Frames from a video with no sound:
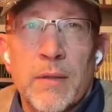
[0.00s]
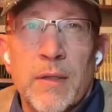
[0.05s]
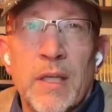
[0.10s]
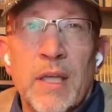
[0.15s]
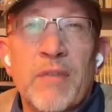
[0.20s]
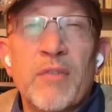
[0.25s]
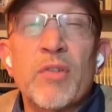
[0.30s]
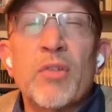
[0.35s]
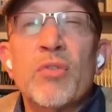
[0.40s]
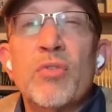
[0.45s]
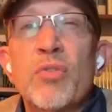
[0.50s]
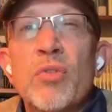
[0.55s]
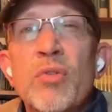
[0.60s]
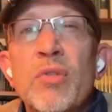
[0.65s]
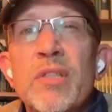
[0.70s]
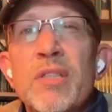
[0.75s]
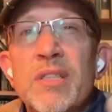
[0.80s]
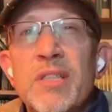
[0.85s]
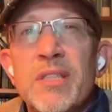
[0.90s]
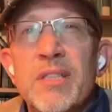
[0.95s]
If you'll do
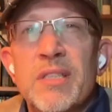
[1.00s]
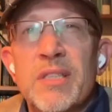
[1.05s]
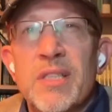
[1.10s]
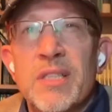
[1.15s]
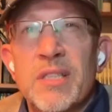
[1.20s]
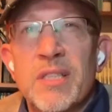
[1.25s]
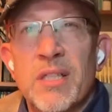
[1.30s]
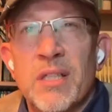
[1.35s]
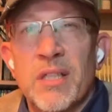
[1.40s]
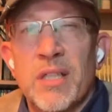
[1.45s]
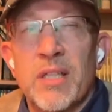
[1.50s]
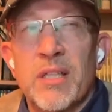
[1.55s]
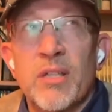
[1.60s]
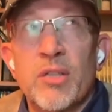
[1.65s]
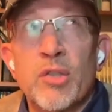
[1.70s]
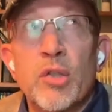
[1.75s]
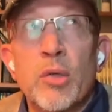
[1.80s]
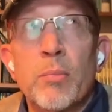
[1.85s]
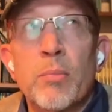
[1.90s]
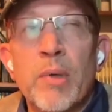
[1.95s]
this consistently,
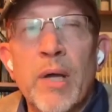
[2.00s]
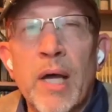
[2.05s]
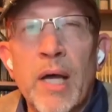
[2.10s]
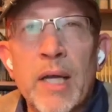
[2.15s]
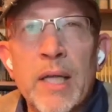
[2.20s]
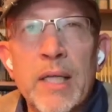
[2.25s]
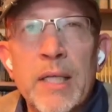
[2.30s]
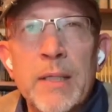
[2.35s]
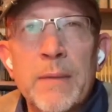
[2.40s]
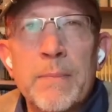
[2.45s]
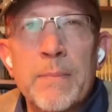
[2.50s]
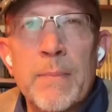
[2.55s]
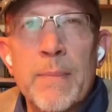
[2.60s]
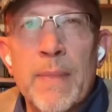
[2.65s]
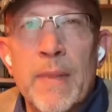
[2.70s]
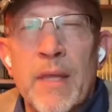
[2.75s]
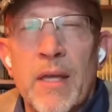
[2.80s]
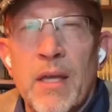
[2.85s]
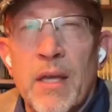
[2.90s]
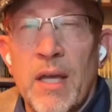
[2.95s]
then your body
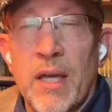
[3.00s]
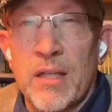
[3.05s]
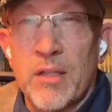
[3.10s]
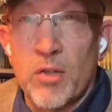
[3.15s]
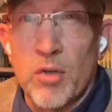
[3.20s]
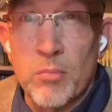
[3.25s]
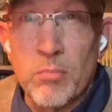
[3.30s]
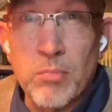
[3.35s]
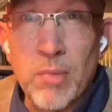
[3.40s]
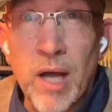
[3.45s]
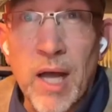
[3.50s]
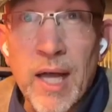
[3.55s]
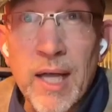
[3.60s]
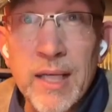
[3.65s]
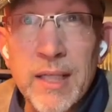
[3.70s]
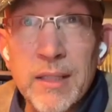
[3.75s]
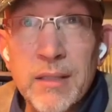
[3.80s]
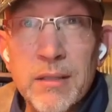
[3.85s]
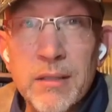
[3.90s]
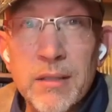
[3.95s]
and your
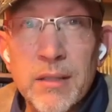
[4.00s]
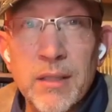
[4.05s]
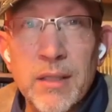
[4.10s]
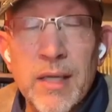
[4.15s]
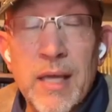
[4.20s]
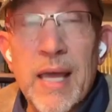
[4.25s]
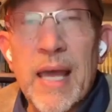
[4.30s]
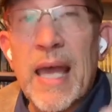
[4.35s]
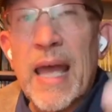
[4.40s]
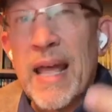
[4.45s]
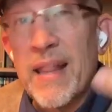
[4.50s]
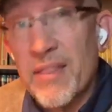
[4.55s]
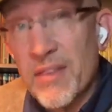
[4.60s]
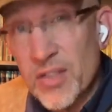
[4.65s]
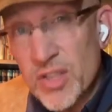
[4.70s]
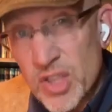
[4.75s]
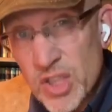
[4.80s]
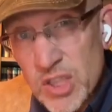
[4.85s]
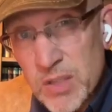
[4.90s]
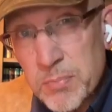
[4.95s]
mind and
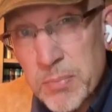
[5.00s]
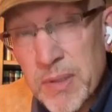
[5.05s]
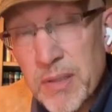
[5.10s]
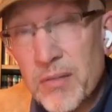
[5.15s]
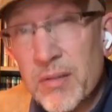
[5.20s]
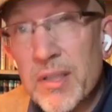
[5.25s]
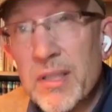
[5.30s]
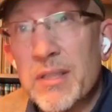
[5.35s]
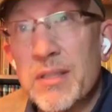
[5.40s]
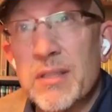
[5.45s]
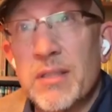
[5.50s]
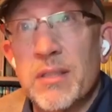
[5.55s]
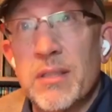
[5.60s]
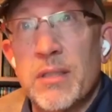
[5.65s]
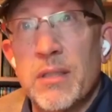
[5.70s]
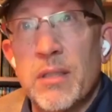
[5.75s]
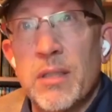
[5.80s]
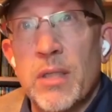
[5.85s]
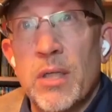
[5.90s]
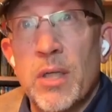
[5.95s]
the spirit
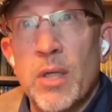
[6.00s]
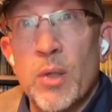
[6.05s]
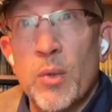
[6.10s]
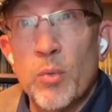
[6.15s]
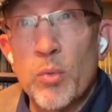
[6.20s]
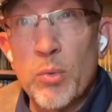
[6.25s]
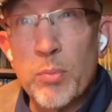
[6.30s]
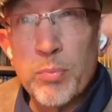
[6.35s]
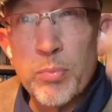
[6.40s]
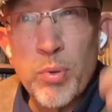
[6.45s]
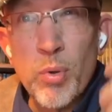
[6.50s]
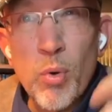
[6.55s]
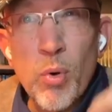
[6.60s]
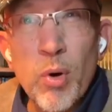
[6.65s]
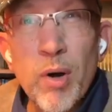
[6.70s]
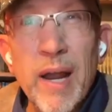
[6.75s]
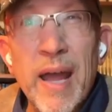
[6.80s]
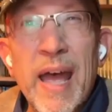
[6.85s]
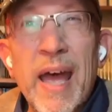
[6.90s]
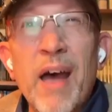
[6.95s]
will
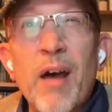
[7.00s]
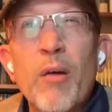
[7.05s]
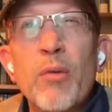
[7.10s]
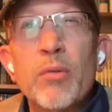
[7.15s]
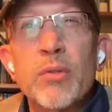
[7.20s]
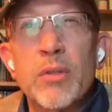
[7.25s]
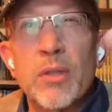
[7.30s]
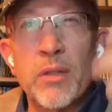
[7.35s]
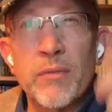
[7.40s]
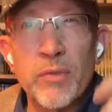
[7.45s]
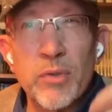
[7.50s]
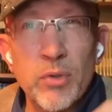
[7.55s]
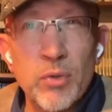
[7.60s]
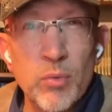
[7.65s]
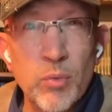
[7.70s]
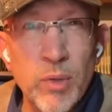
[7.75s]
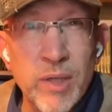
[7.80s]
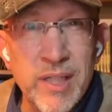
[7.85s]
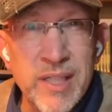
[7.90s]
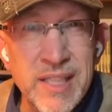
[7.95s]
pour out of you
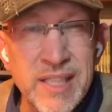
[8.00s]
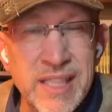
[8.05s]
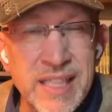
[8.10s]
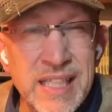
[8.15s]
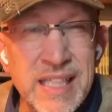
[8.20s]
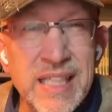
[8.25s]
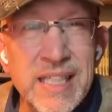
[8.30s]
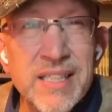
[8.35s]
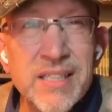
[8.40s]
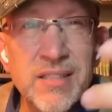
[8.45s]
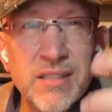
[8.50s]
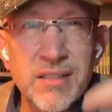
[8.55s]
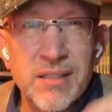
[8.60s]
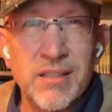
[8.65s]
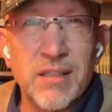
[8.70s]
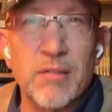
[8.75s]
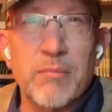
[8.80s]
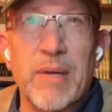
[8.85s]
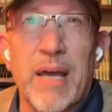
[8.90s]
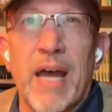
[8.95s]
what needs to
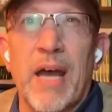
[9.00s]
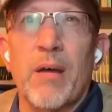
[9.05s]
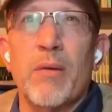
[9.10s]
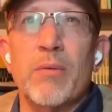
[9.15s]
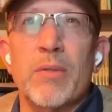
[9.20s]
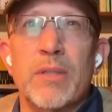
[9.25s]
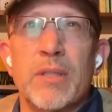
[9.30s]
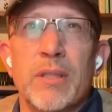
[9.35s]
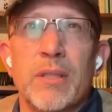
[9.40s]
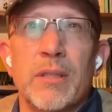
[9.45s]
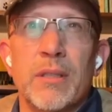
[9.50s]
come out